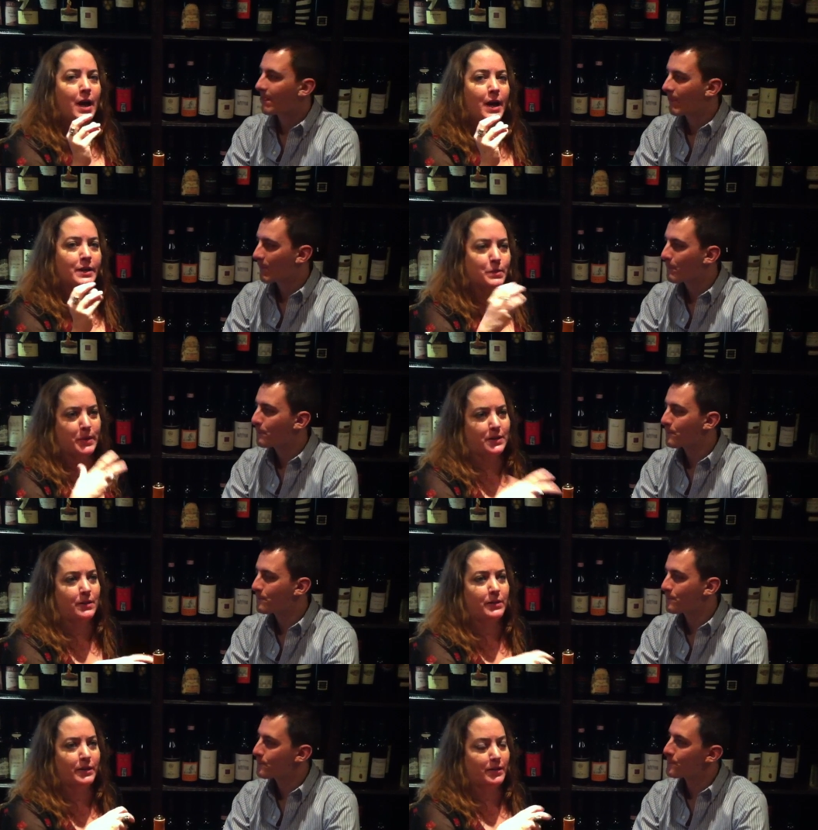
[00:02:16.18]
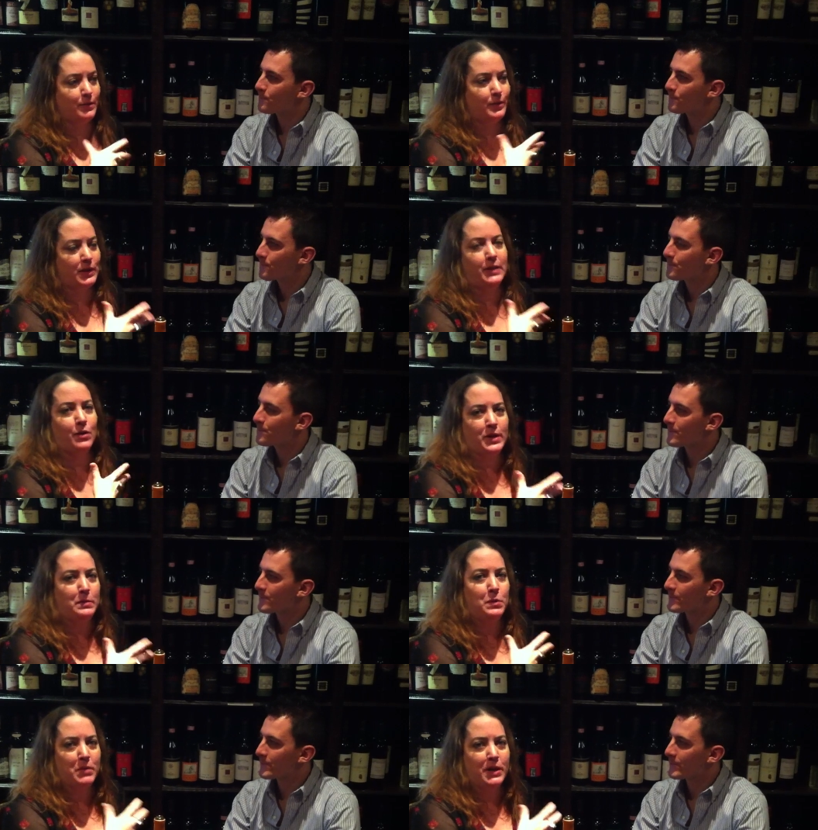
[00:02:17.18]
Speaker 1: And it's basically this really
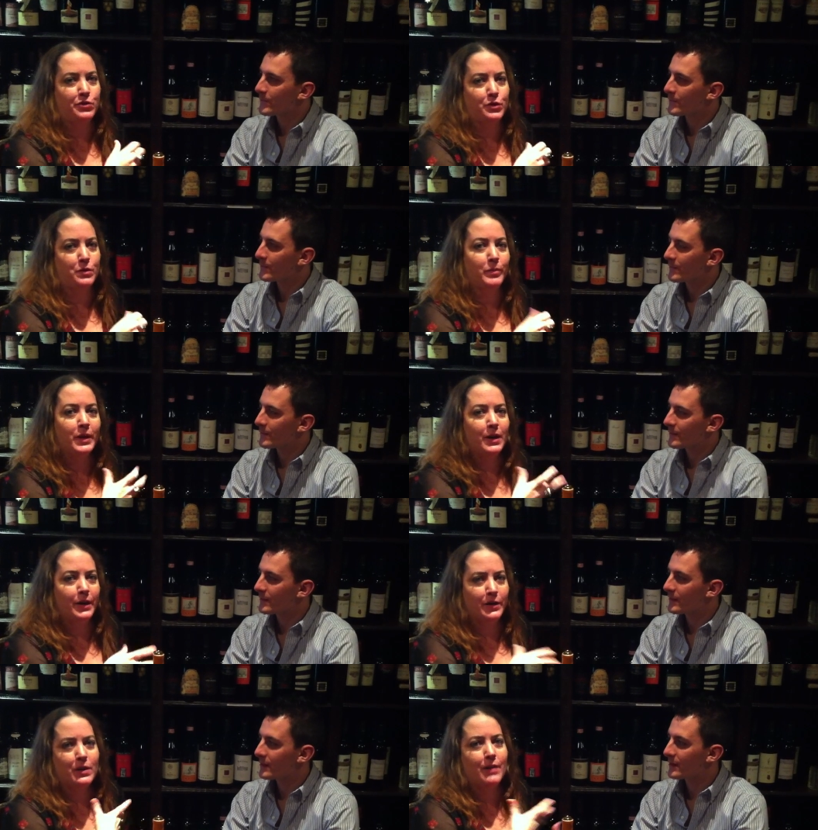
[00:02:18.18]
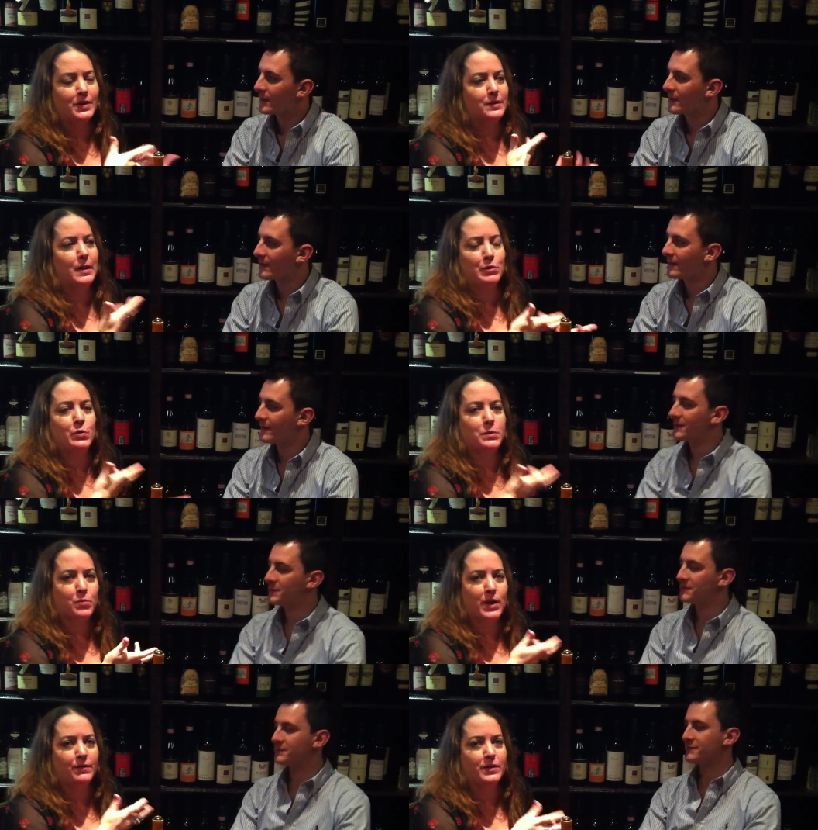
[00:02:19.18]
incredible mushroom. Then you have this
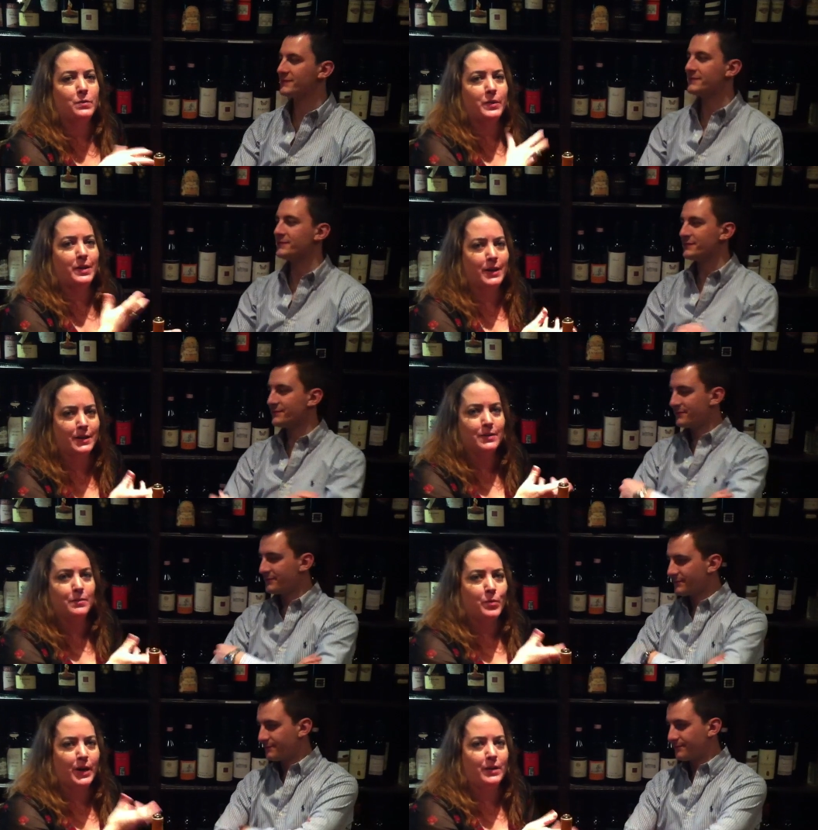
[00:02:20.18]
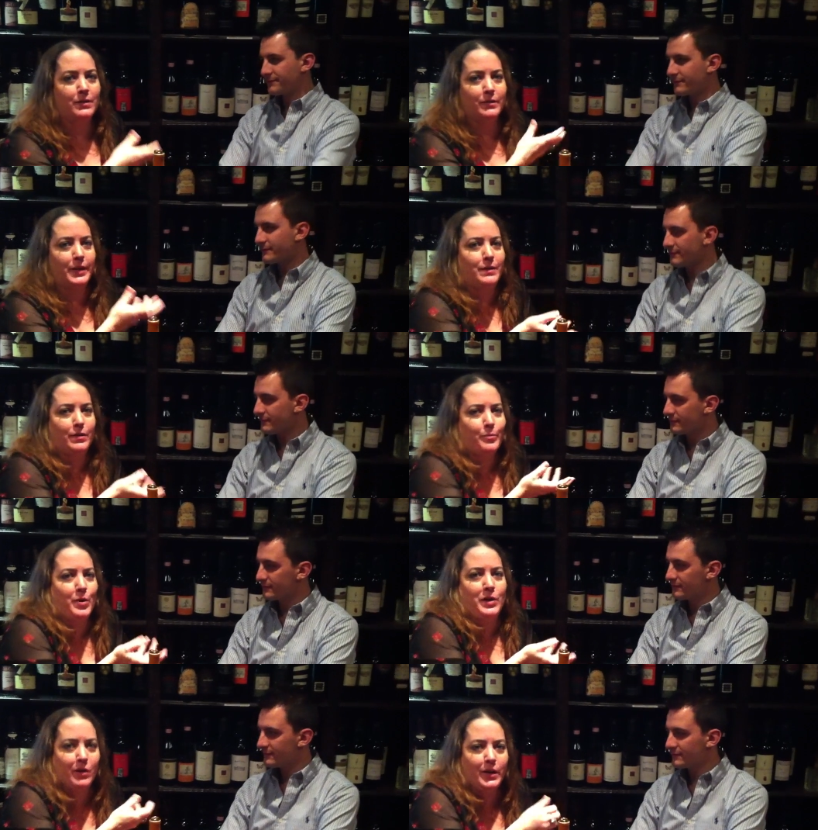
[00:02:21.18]
sumptuous breakfast with eggs and bread and
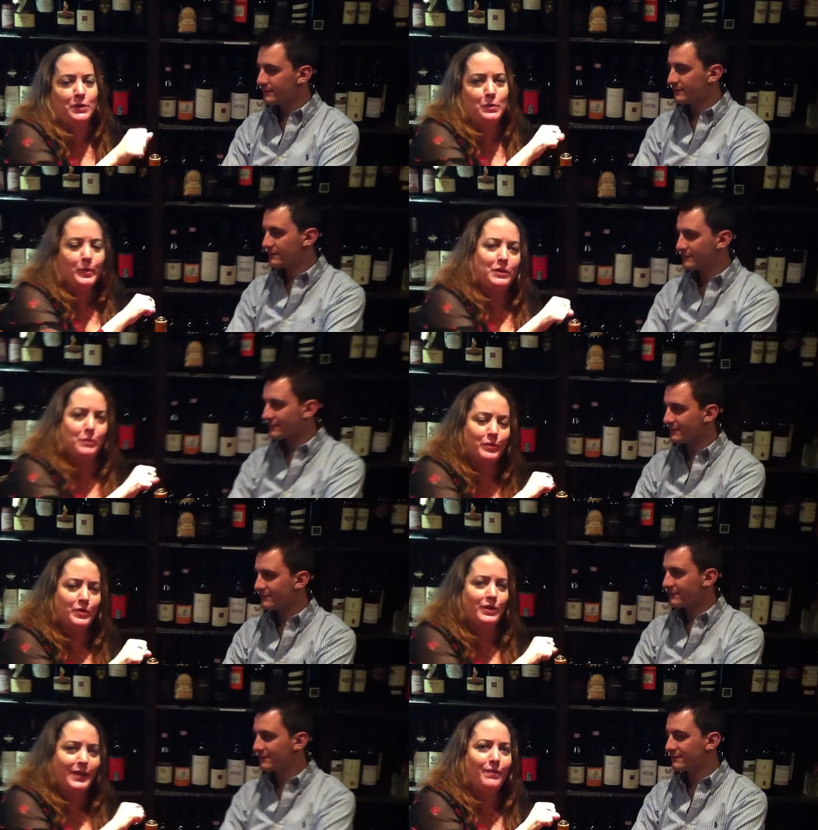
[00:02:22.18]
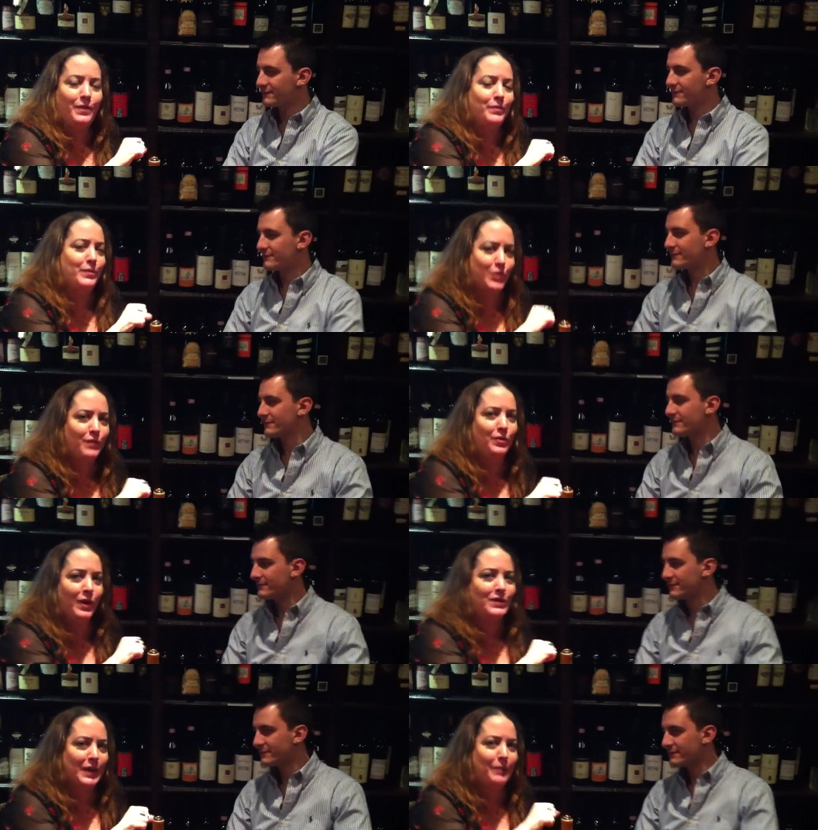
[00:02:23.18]
butter, and you shave the
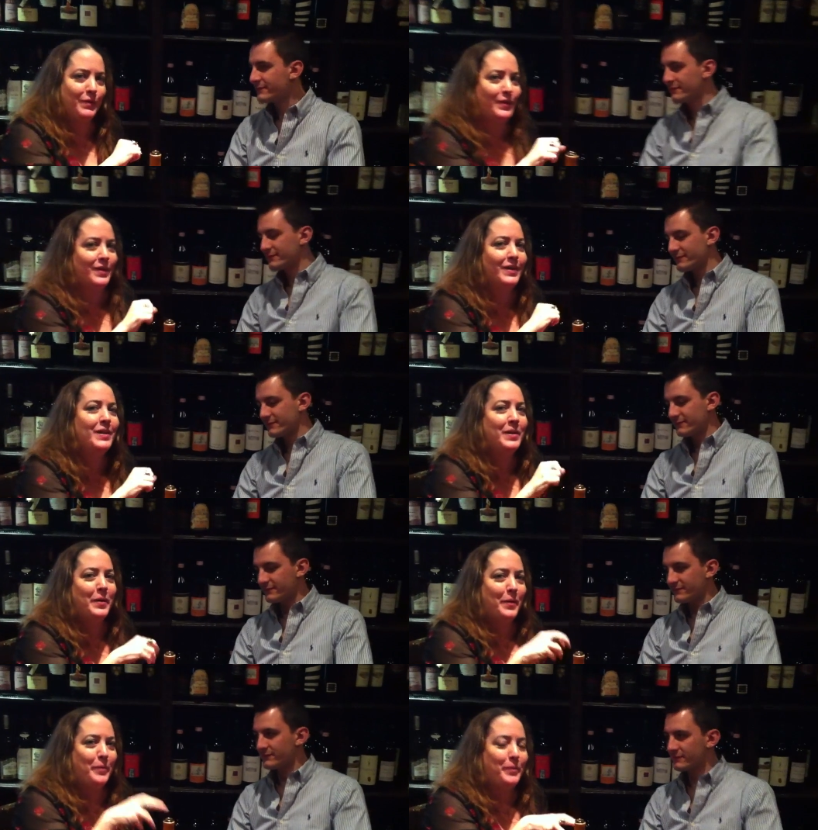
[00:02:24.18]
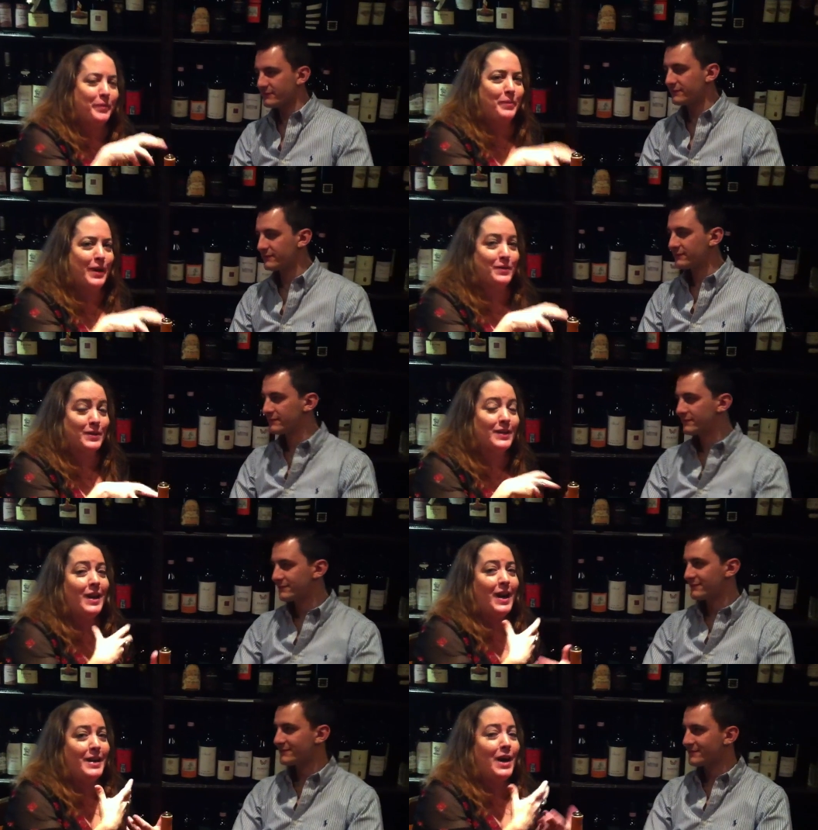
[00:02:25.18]
truffle on top of the breakfast.
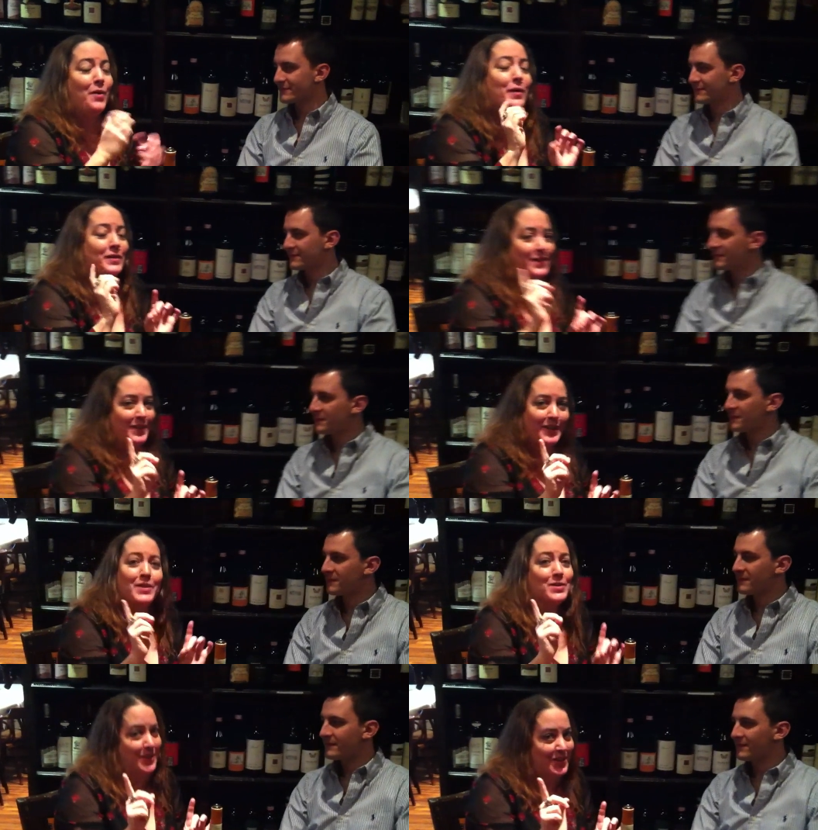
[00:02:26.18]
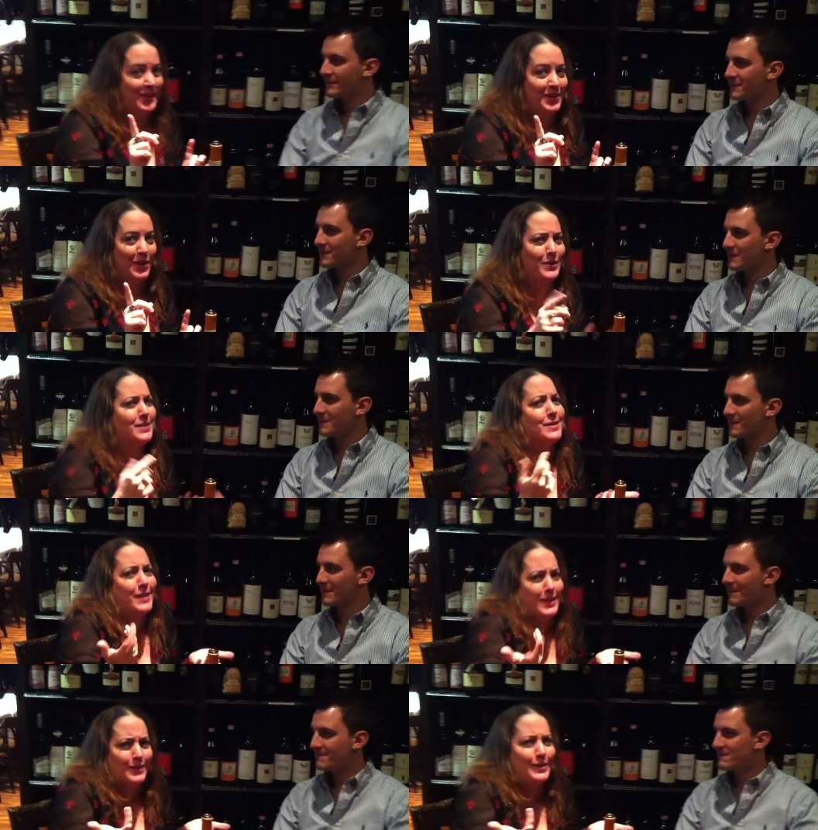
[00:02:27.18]
Now, here's the thing though.
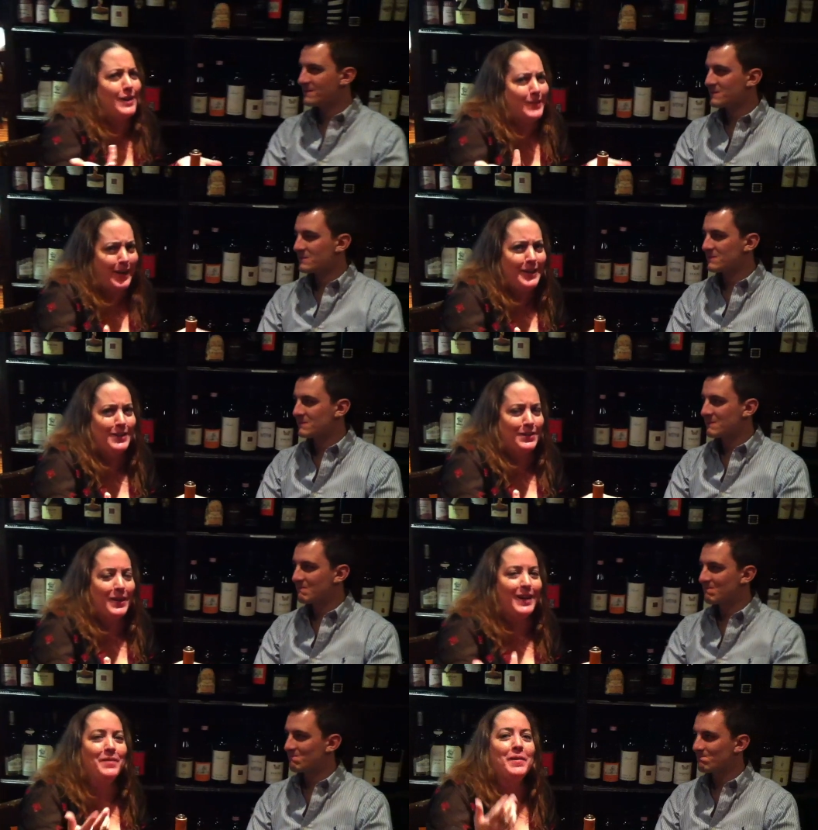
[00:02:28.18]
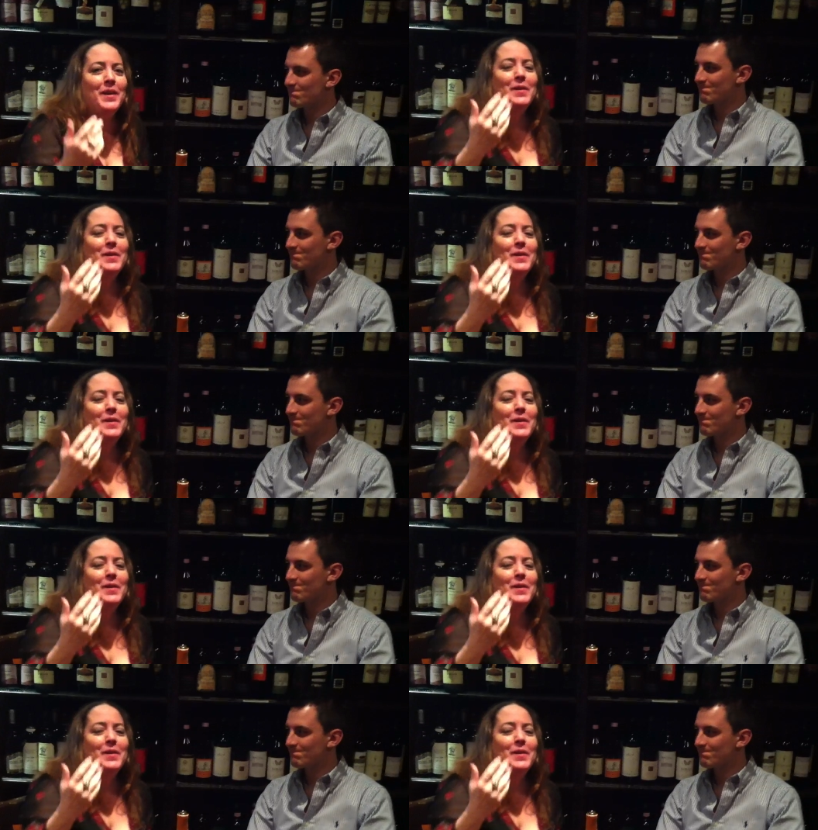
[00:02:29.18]
It's not Denny's, okay?